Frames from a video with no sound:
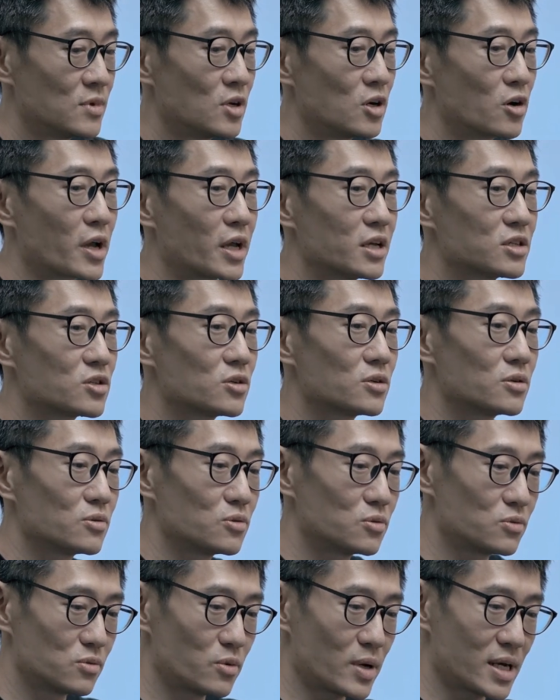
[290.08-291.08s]
Okay,
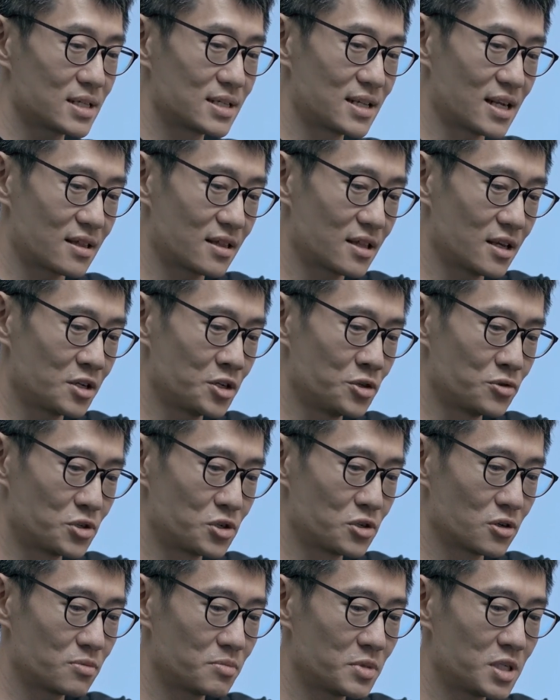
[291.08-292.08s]
so where's that thing you
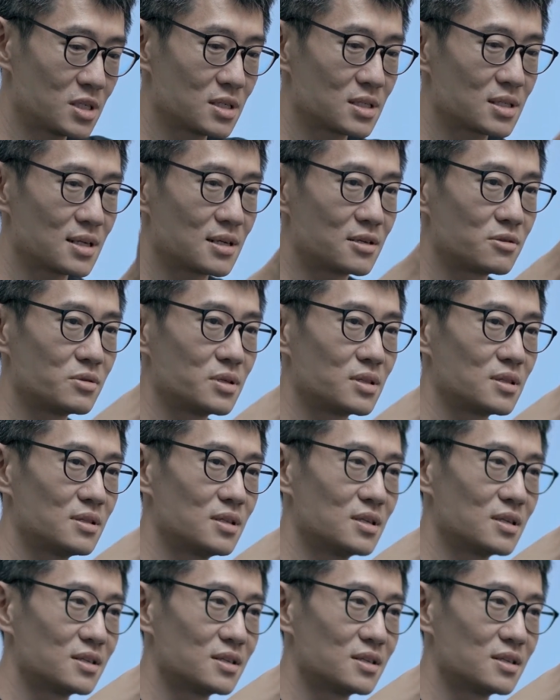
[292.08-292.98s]
showed me just now with